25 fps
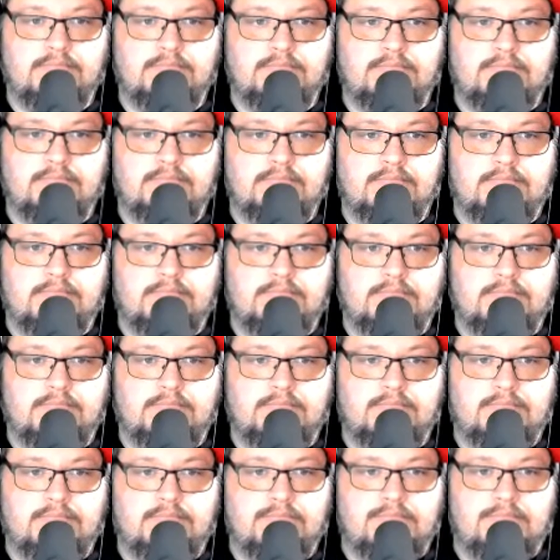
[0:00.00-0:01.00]

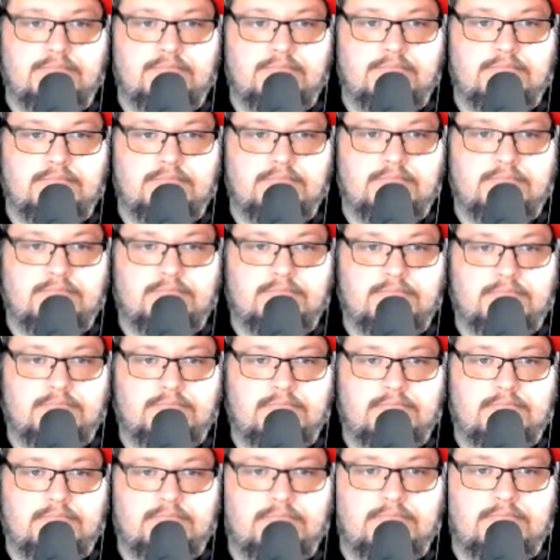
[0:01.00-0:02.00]

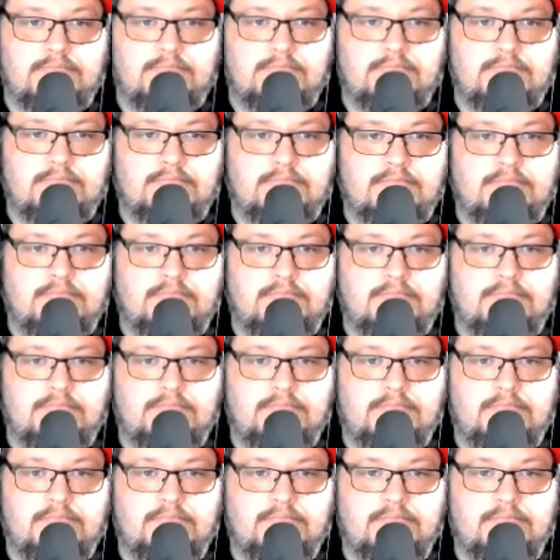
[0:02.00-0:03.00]

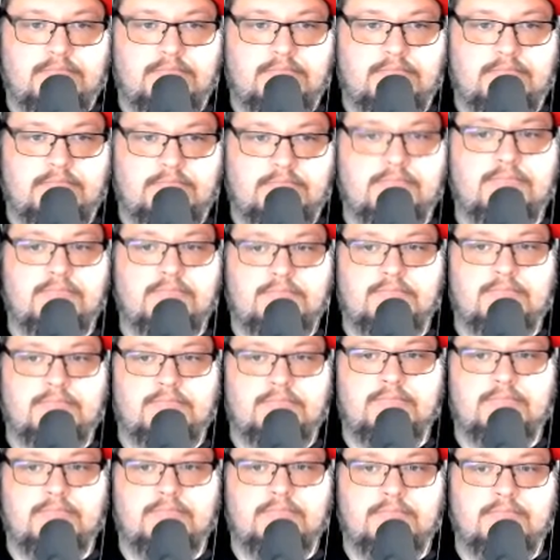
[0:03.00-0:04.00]

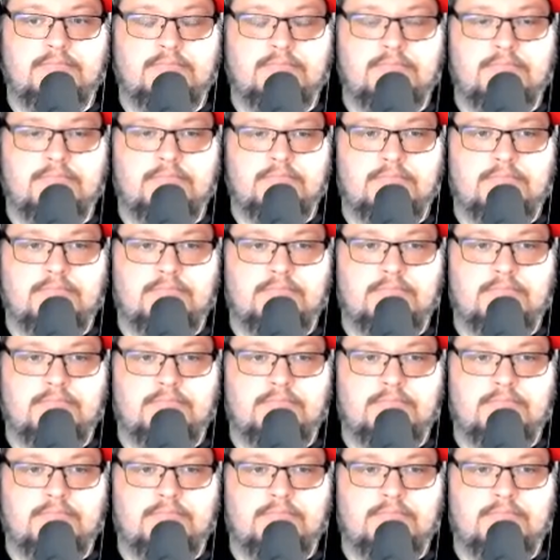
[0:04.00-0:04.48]
The person shown says nothing.